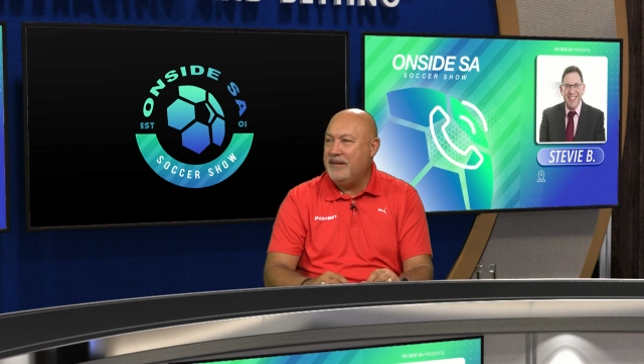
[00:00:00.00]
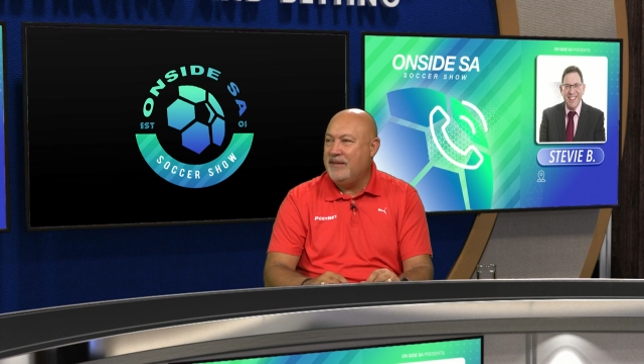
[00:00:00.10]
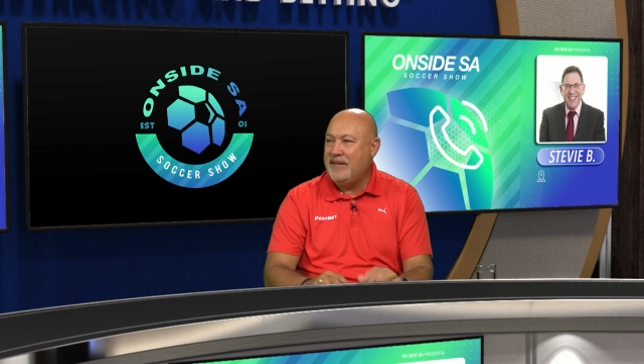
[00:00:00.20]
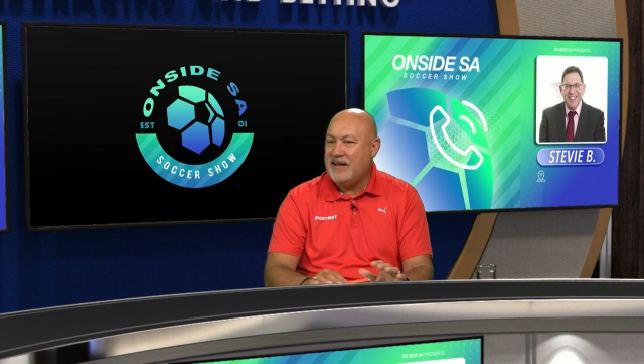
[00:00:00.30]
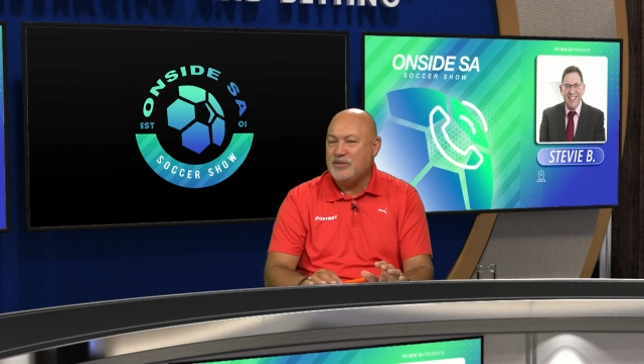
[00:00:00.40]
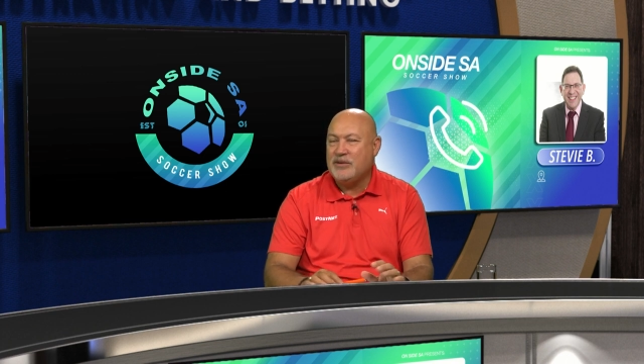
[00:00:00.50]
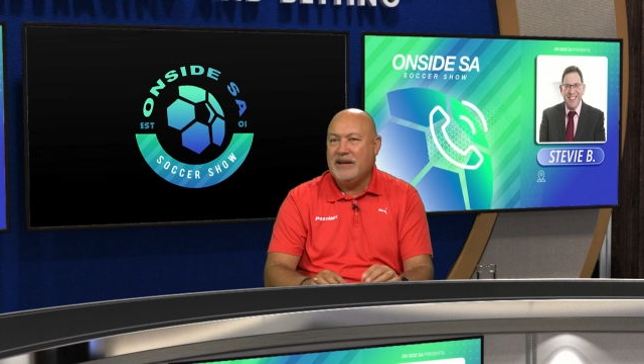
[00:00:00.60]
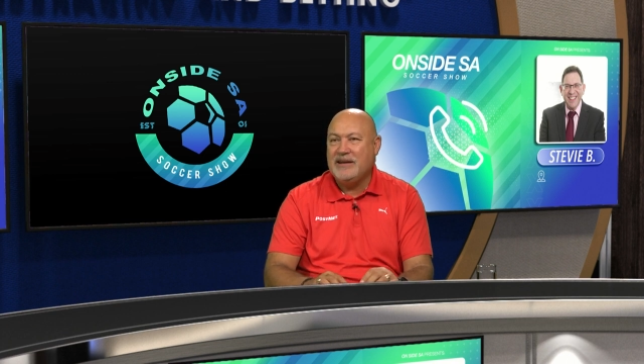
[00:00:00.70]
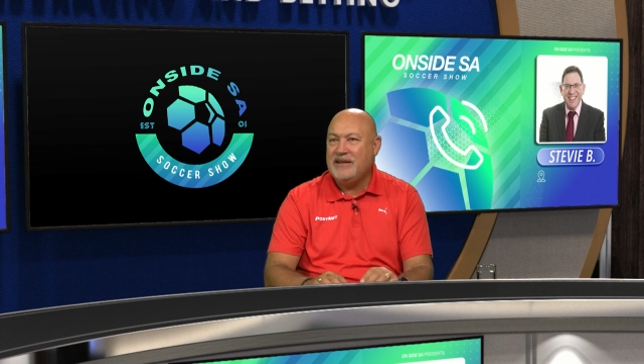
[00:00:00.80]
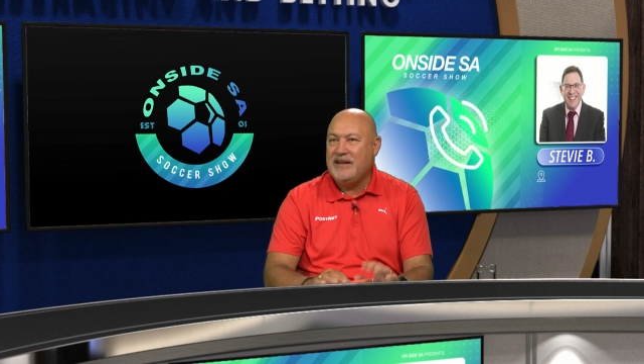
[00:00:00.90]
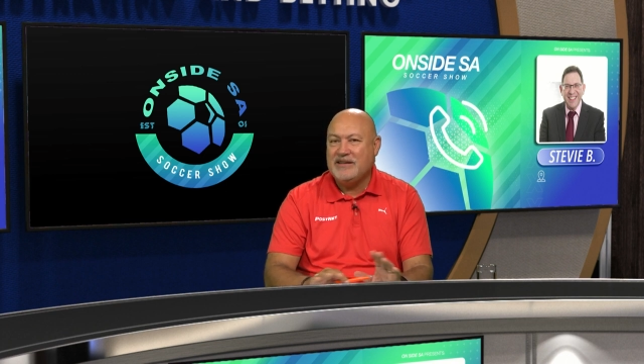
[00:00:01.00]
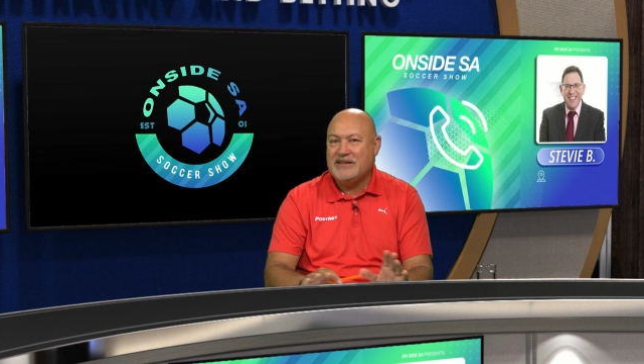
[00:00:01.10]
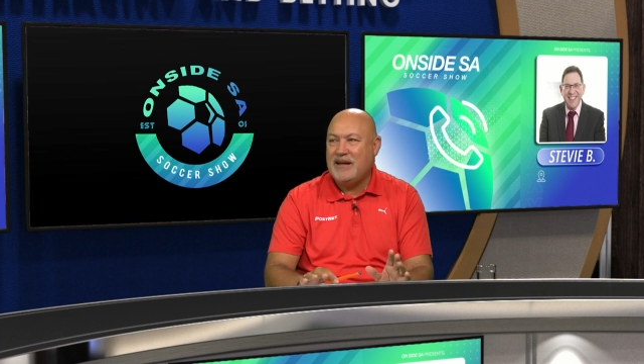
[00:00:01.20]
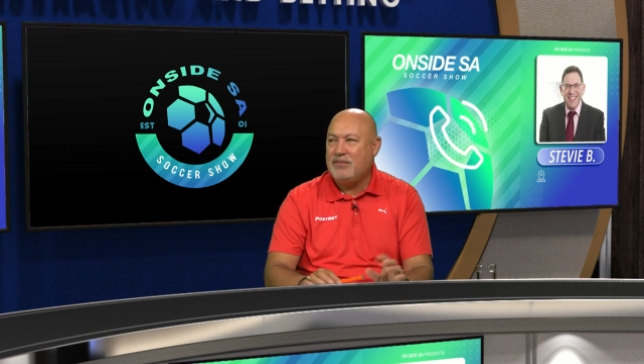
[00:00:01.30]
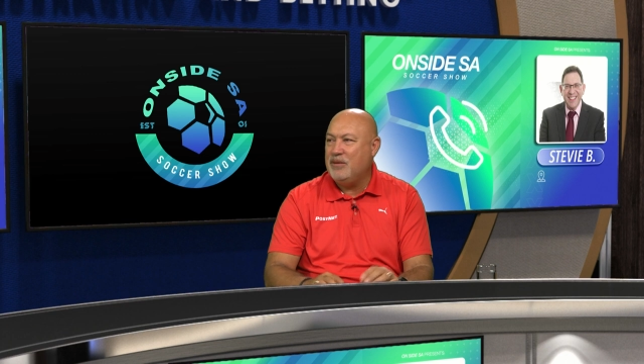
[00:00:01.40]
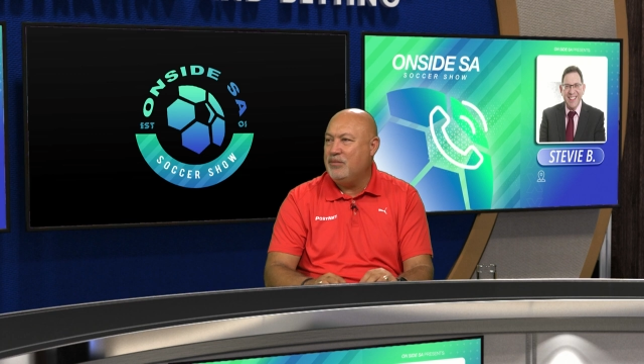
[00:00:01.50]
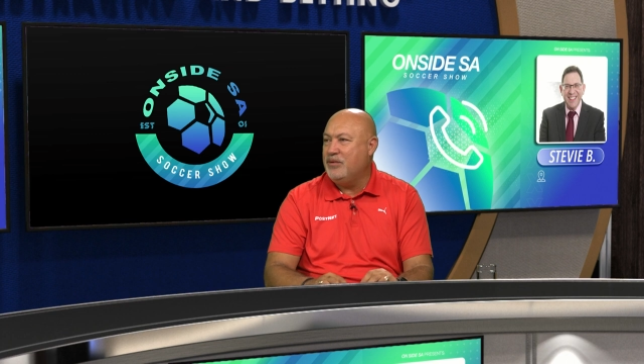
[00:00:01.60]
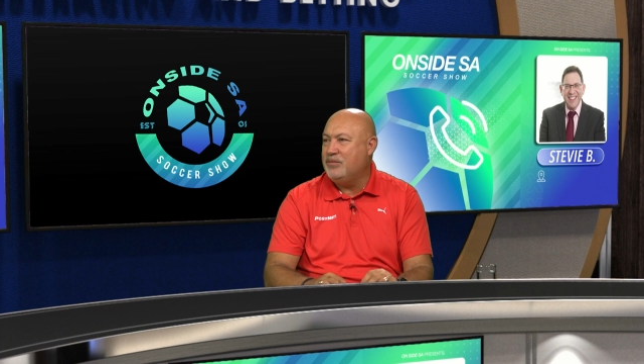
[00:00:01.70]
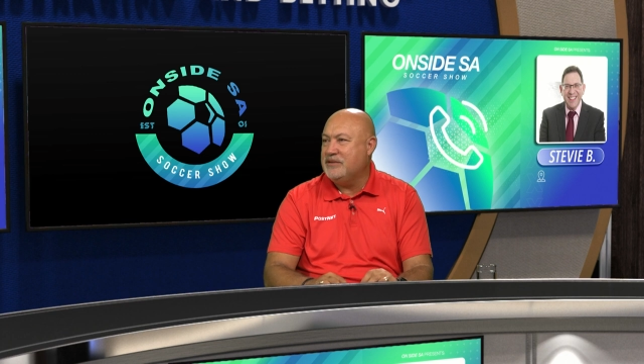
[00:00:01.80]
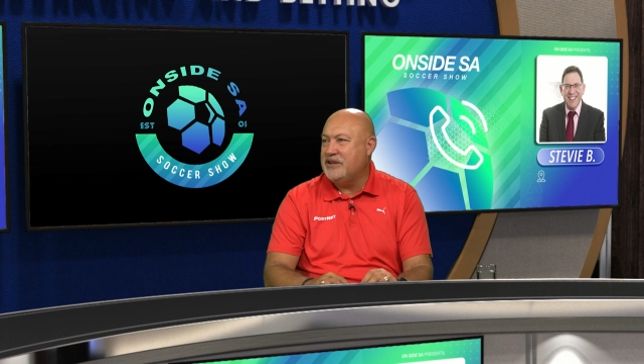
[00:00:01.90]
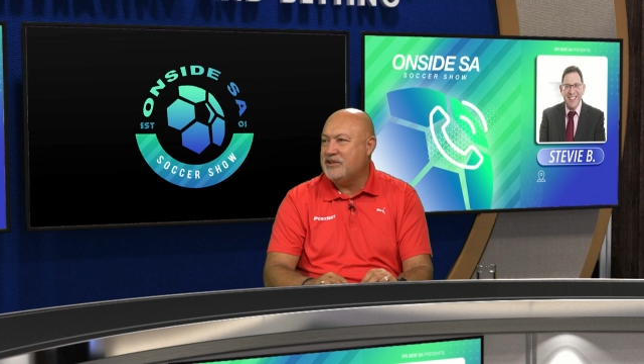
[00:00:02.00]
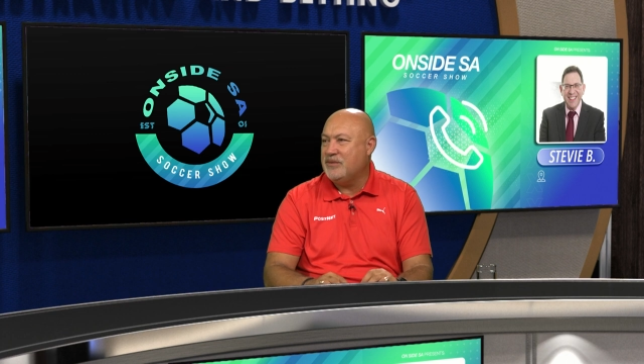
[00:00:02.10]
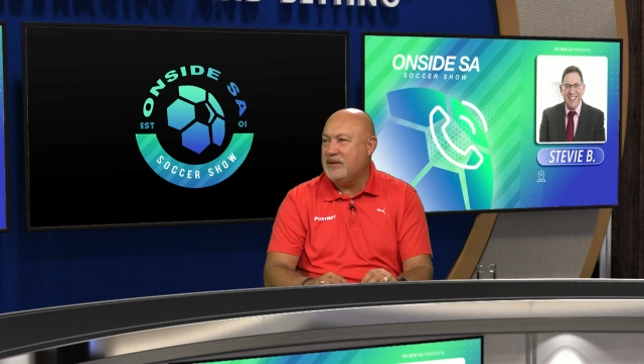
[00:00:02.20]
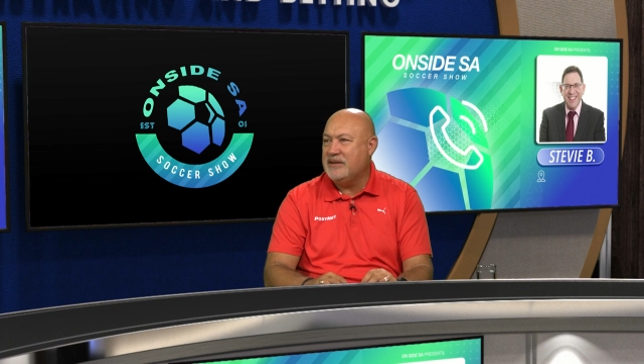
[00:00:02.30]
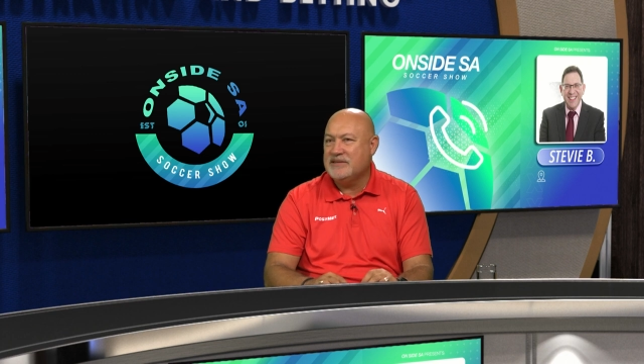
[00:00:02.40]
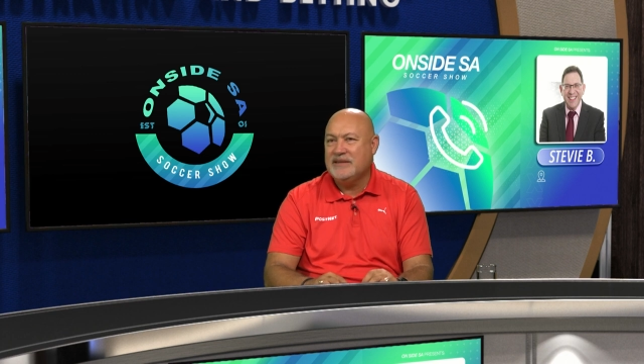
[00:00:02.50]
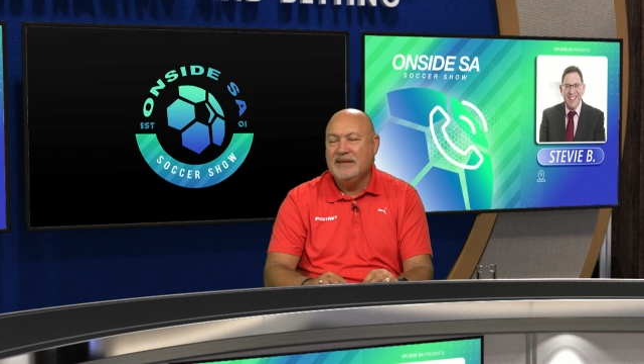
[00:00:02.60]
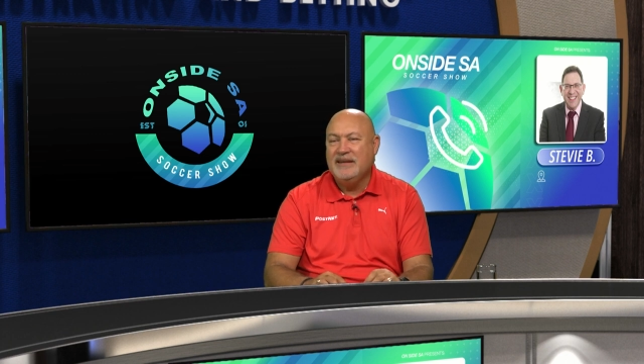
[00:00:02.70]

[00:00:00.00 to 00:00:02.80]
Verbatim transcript: And then that's what they did. And they just kept the ball possession-wise.